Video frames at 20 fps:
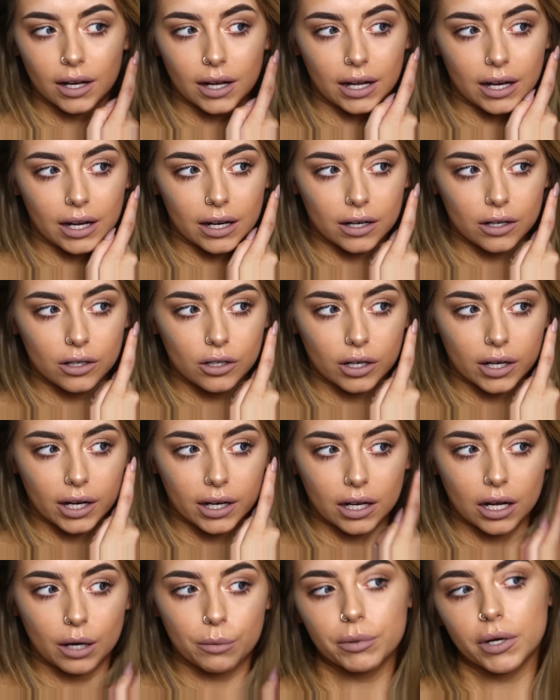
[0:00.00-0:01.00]
And
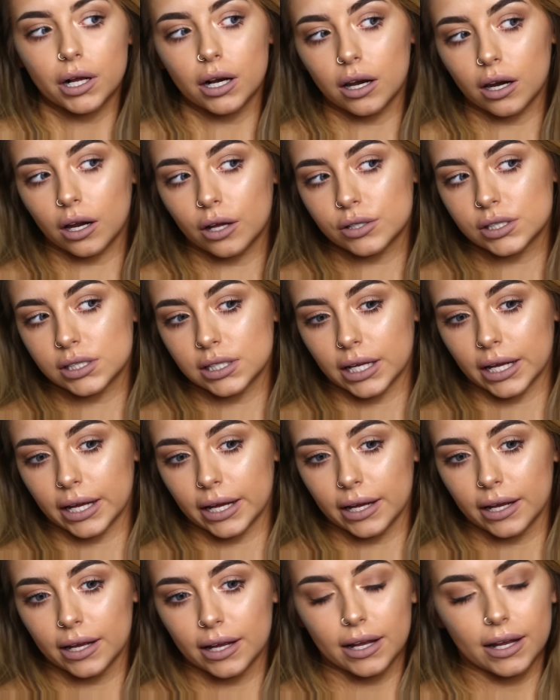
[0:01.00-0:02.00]
looking up
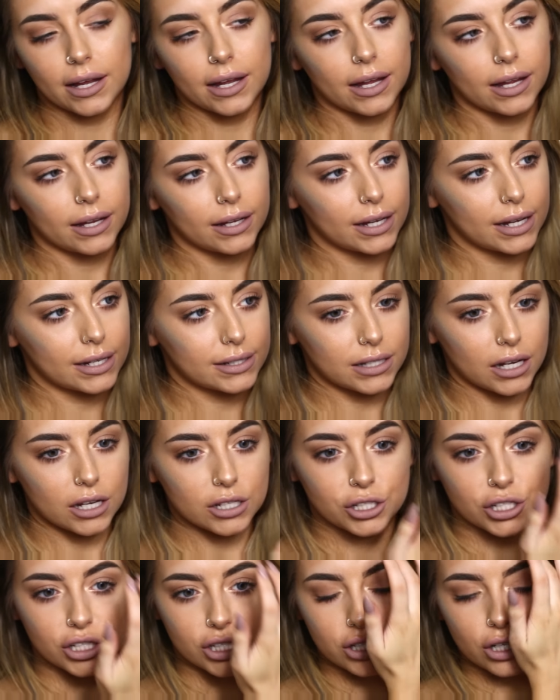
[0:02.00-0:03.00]
closely, it
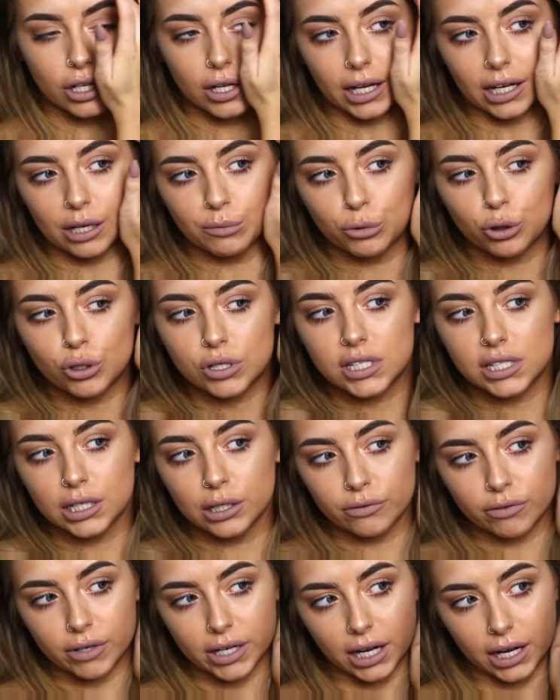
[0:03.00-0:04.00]
does just look like a more
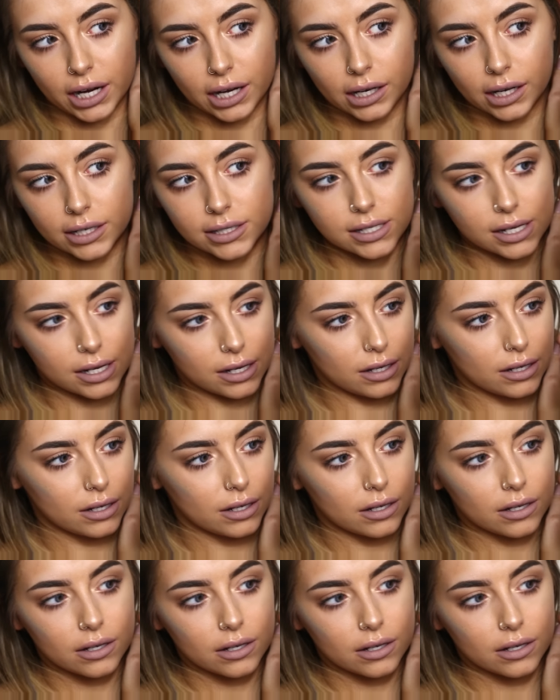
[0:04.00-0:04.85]
silvery highlighter.